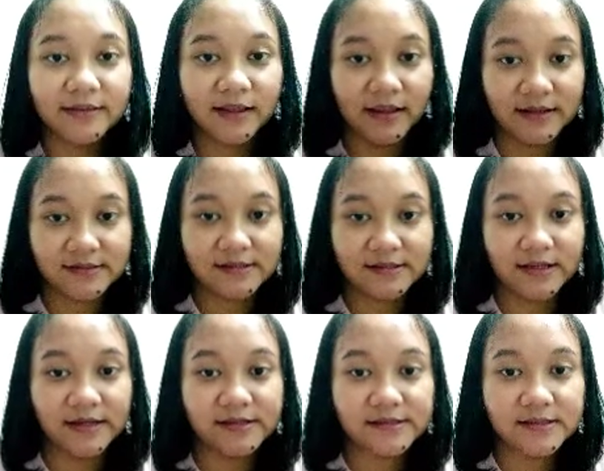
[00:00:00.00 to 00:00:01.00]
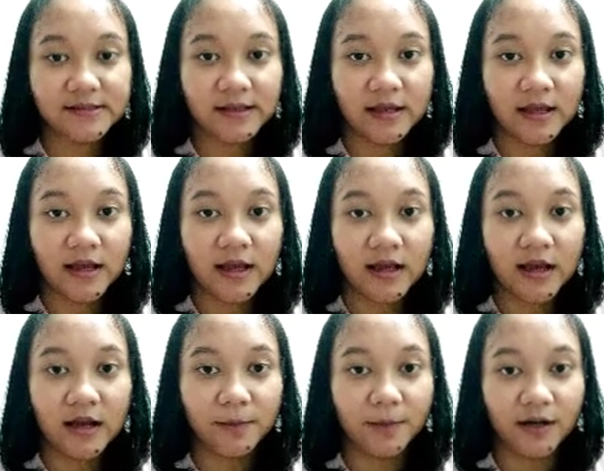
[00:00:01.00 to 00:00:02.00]
the last is
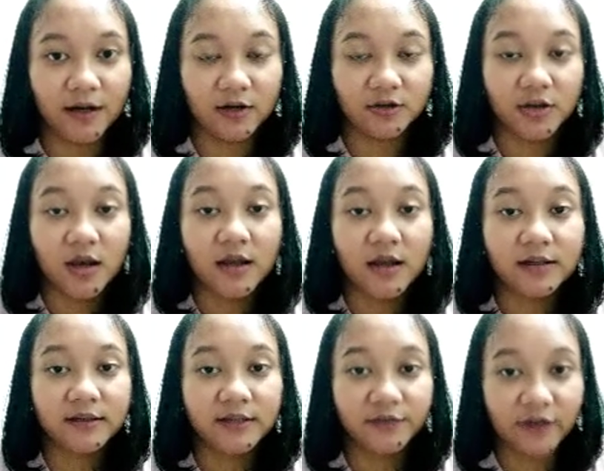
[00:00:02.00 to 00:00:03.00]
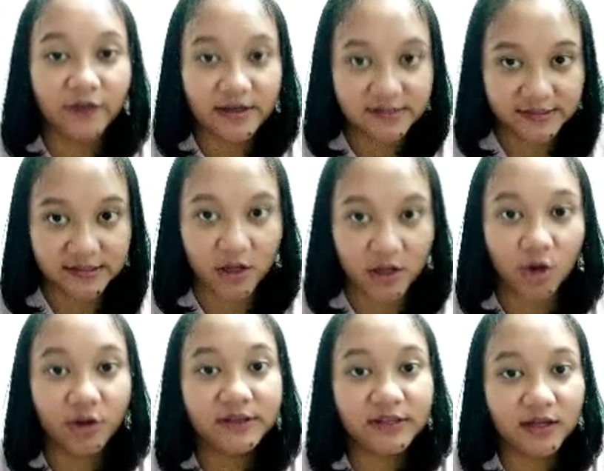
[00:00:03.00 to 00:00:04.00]
about the devices or
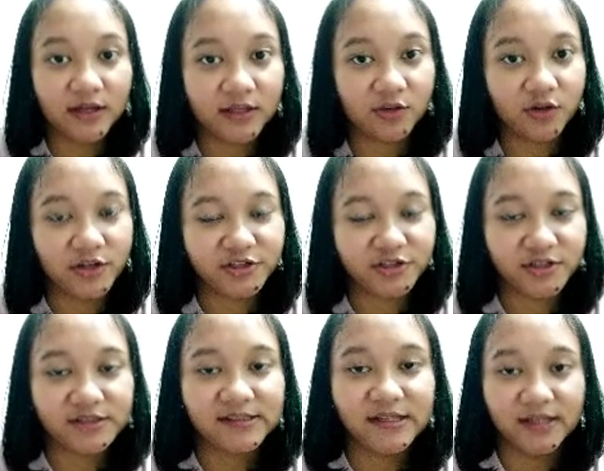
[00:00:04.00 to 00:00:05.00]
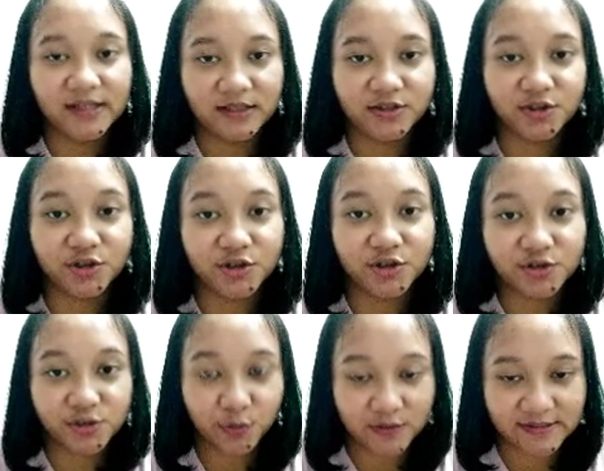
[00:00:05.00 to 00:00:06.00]
internet connections needed to use
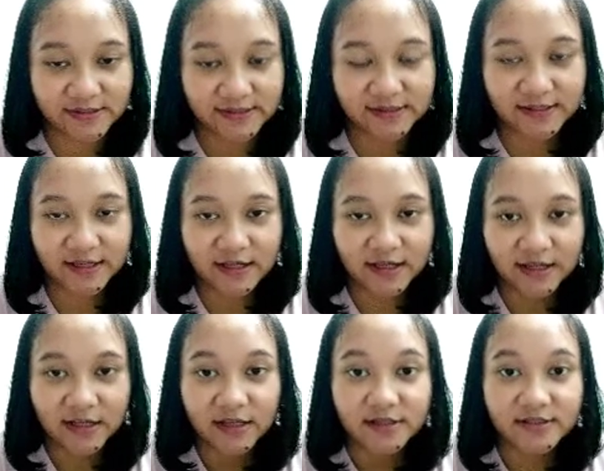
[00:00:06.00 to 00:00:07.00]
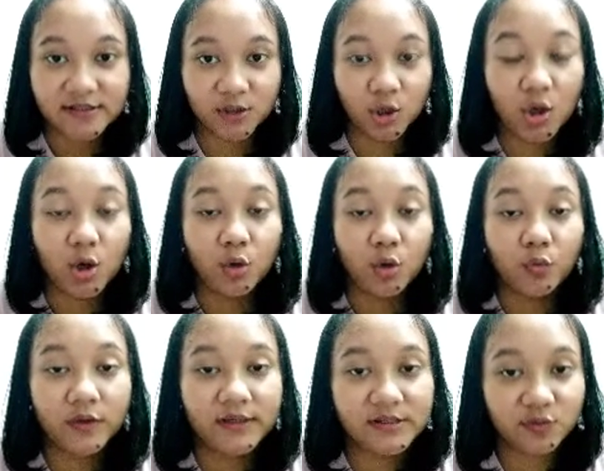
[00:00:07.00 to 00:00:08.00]
Quizizz. So,
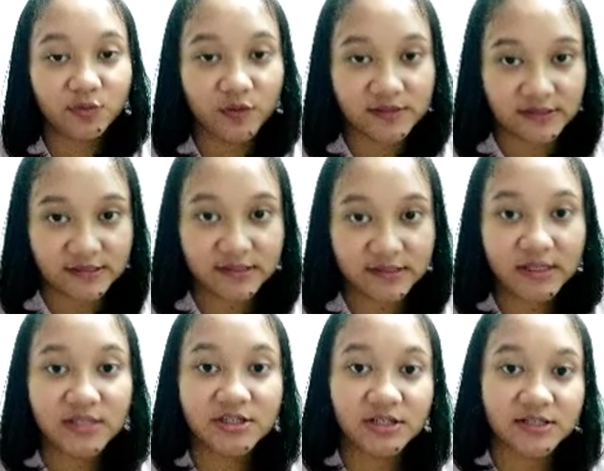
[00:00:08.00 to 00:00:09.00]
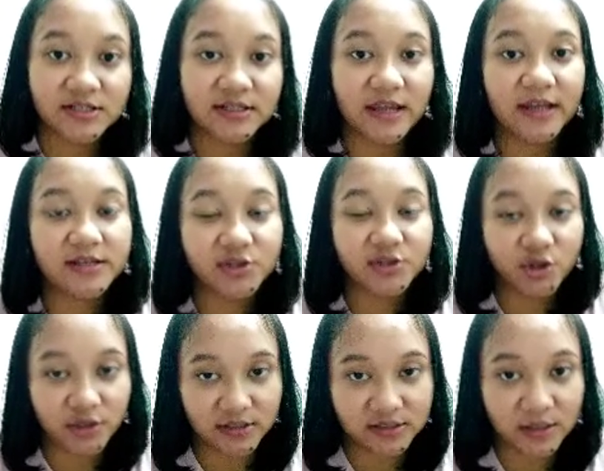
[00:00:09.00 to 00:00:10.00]
with this Quizizz, teachers and
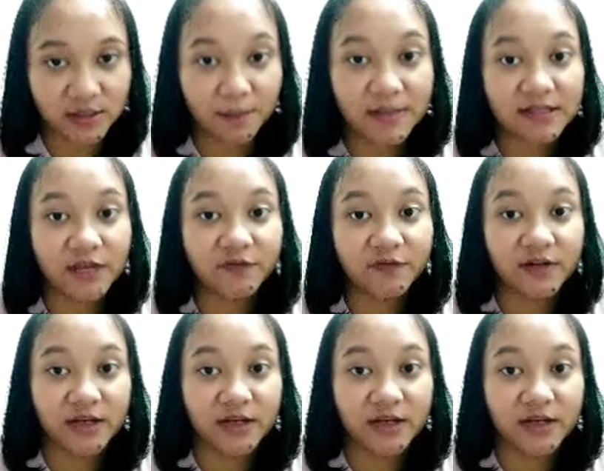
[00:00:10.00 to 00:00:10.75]
students must have a